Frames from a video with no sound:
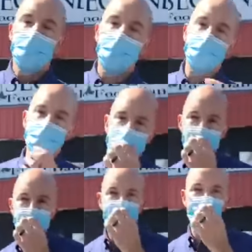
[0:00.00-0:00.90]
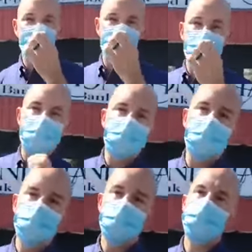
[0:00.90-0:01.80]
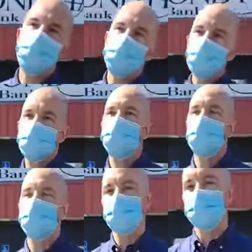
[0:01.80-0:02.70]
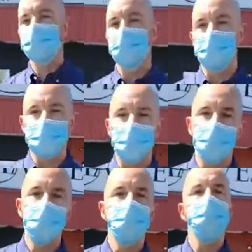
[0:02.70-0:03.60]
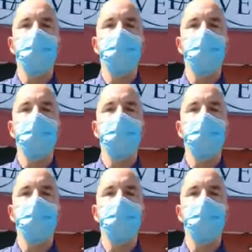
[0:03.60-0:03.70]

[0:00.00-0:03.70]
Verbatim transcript: and was greeted by our receptionist. At this point now,